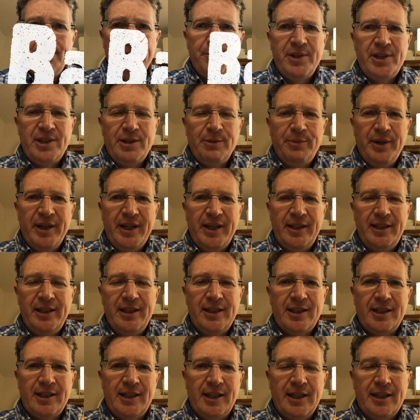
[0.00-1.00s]
Mr. Bailey's
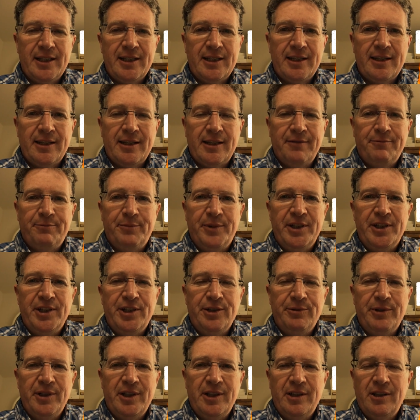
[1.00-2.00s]
class have been
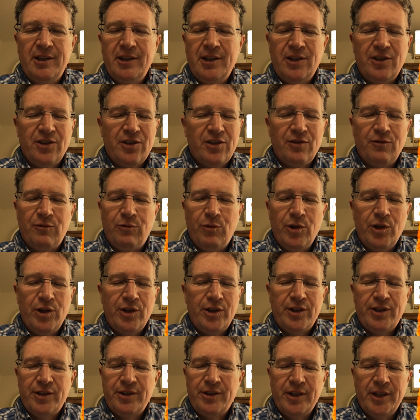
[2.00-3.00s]
doing lots of
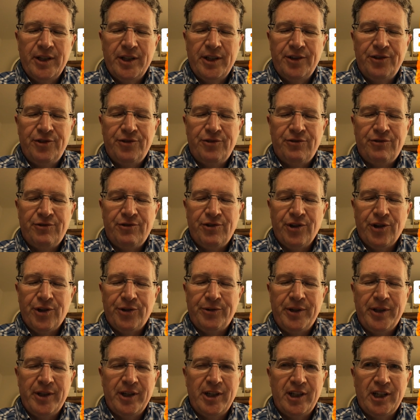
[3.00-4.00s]
work
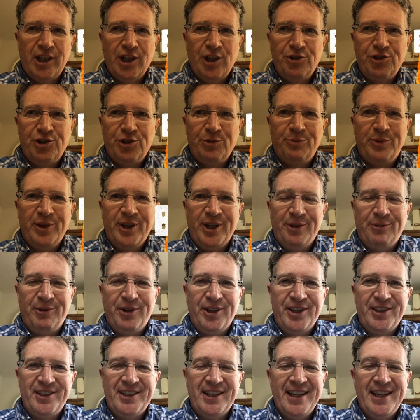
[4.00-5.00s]
during the closure period,